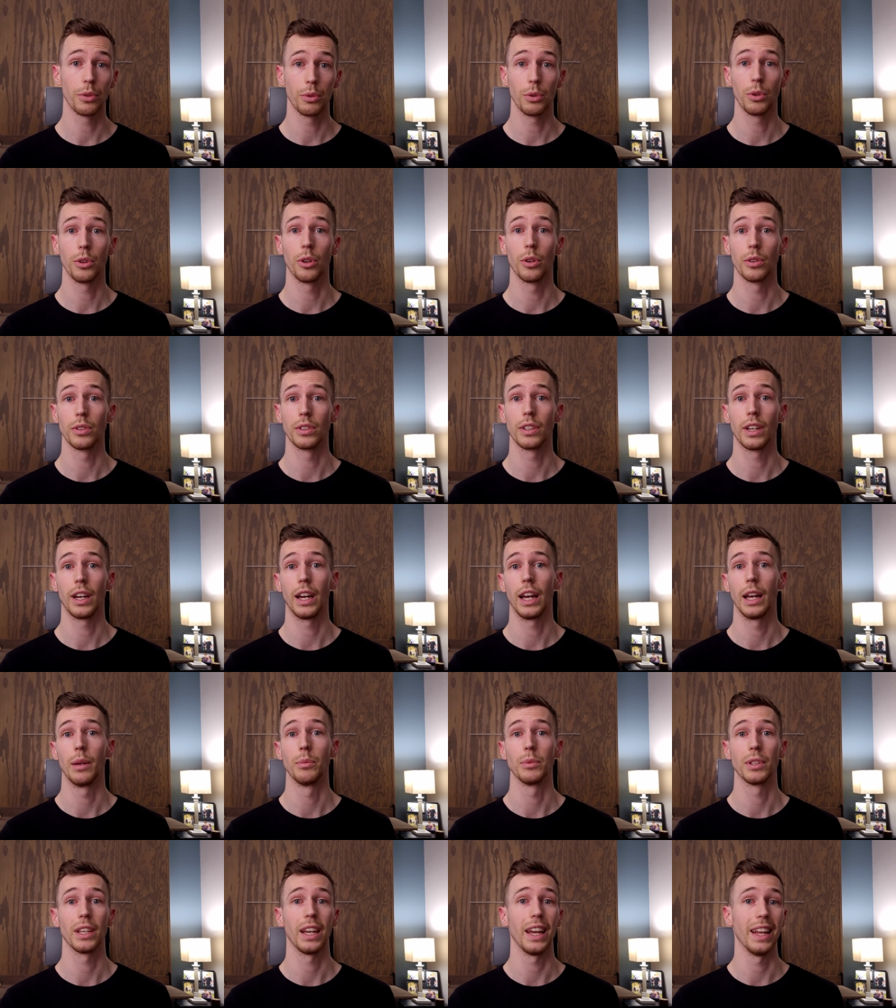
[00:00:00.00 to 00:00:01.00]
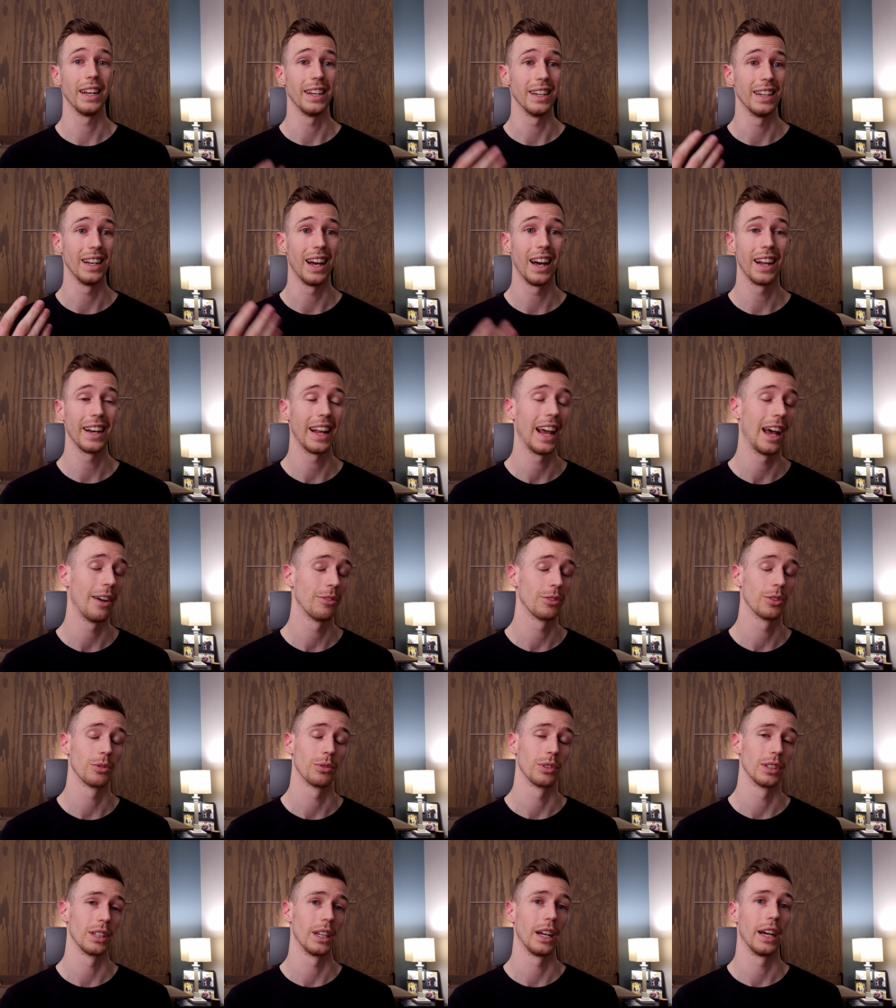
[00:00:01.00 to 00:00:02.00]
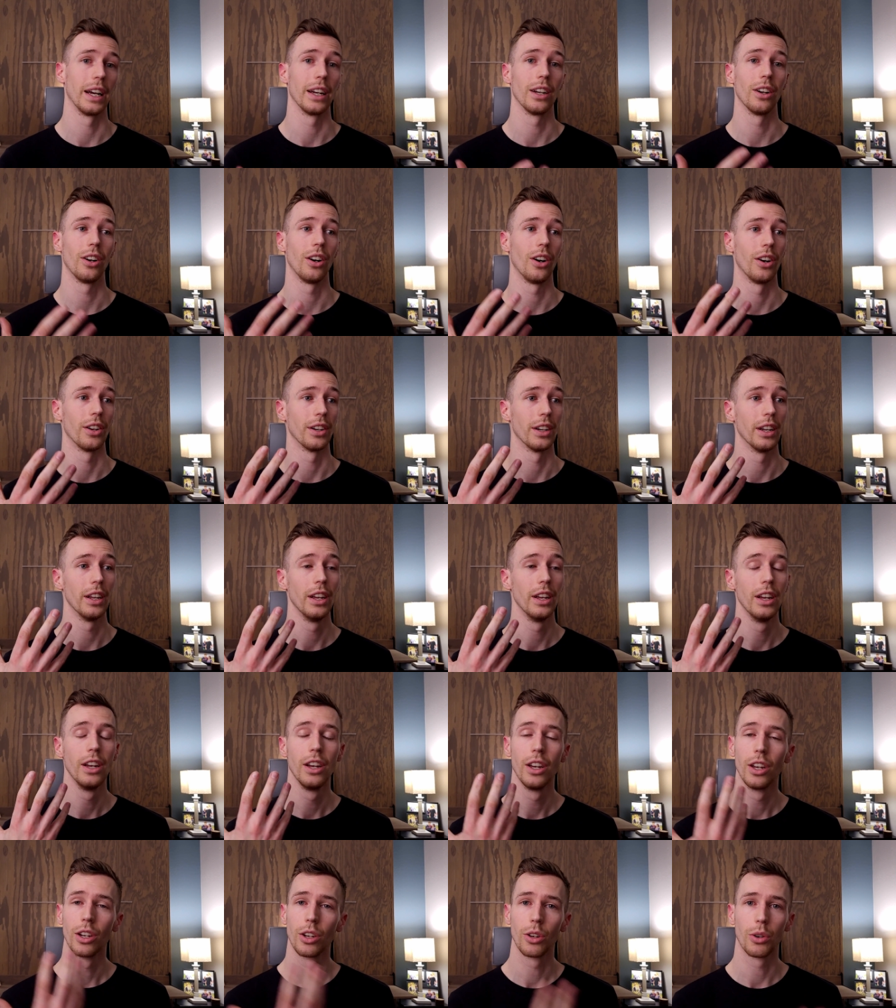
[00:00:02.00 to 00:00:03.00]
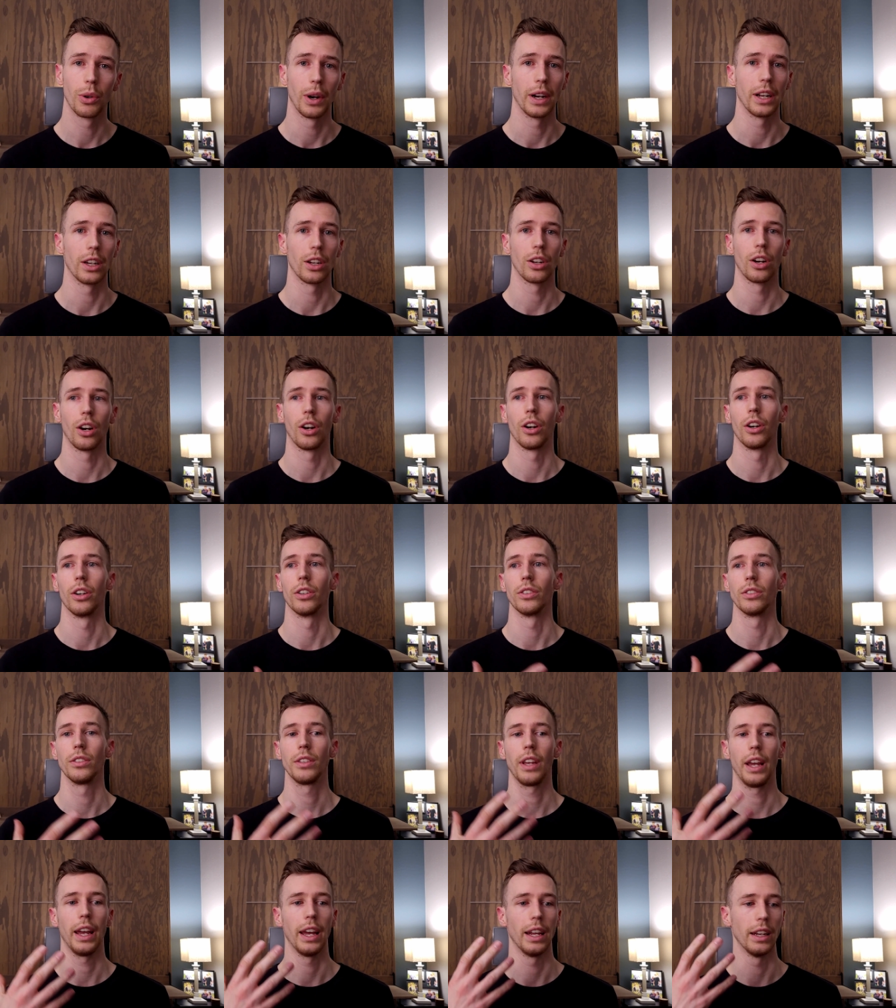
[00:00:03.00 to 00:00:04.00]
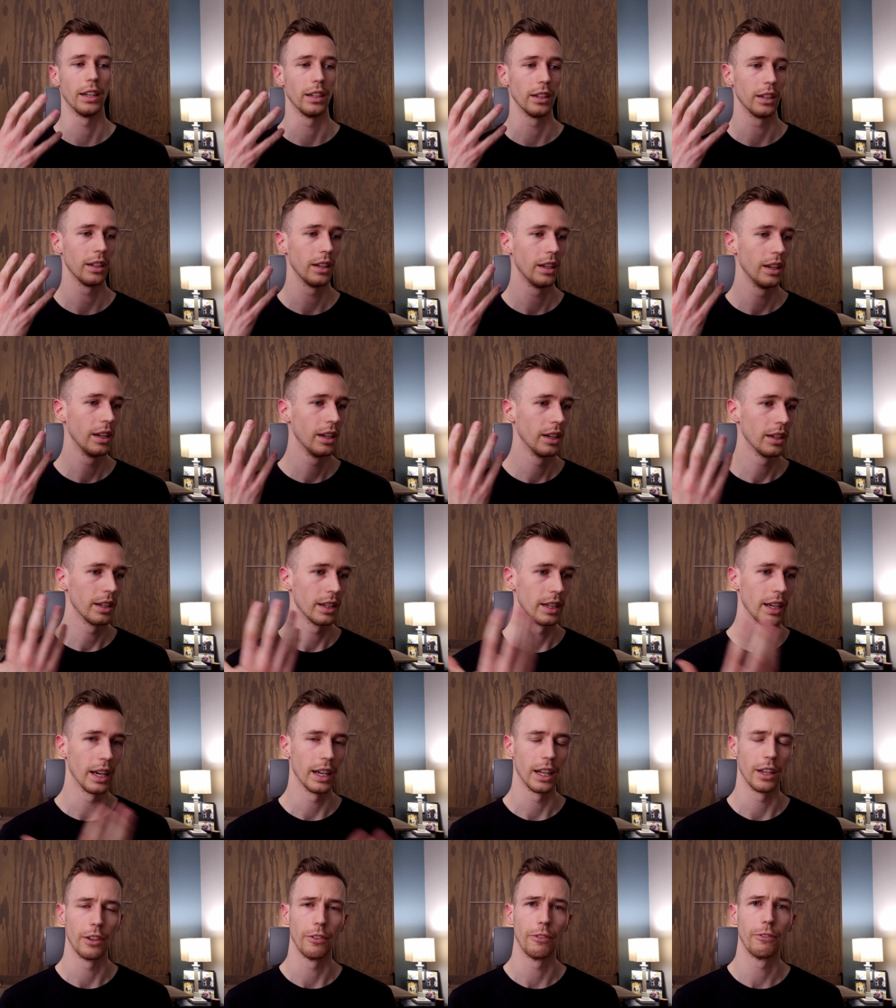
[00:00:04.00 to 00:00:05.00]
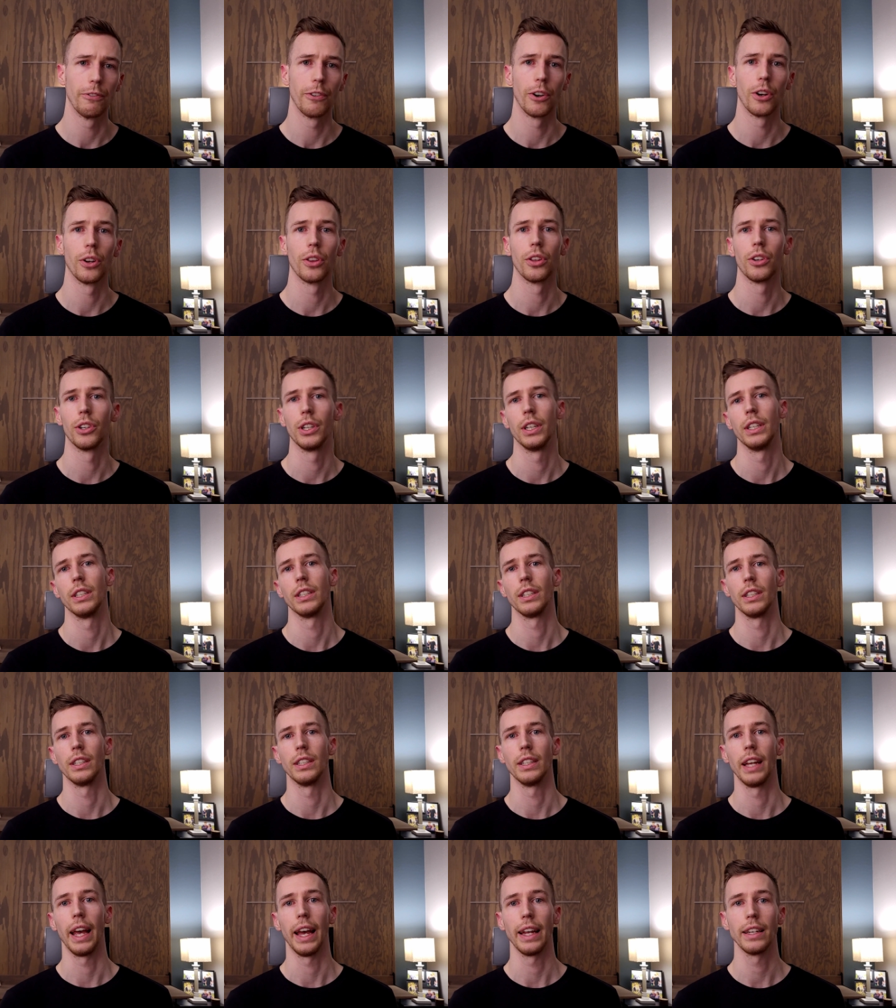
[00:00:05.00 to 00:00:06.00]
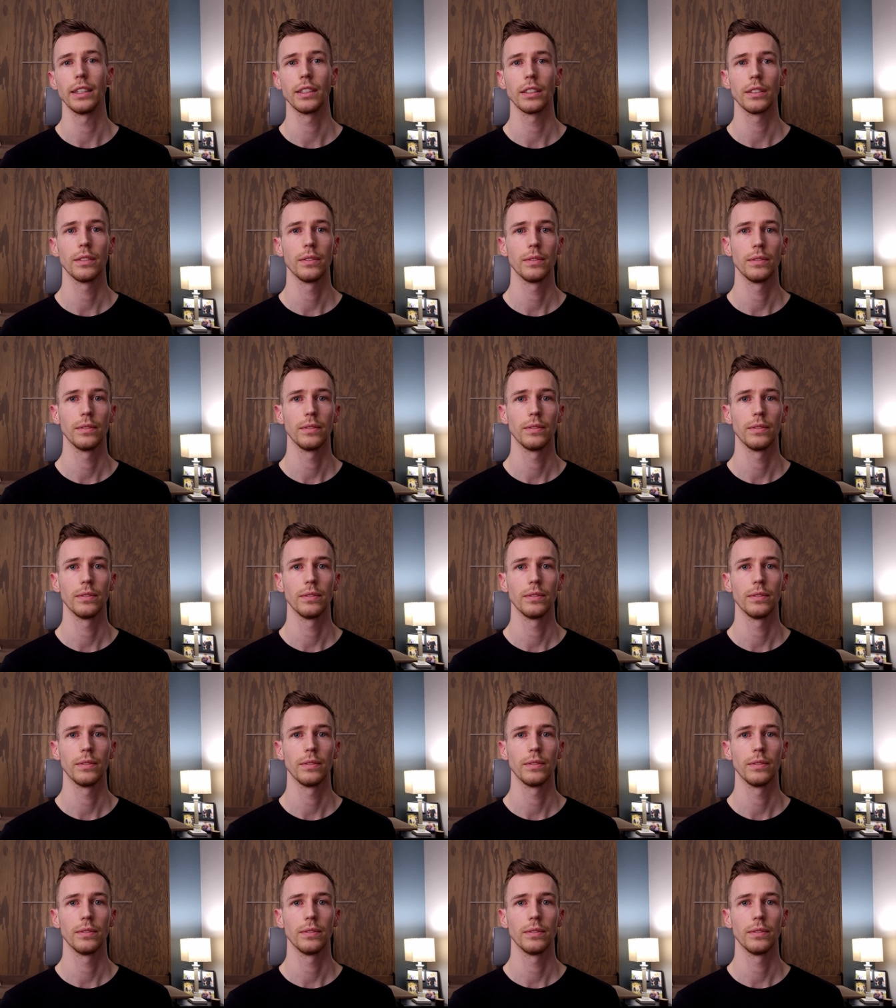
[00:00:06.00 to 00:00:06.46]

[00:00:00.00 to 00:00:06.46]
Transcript: through those times and not have to rely on credit cards and getting further into debt.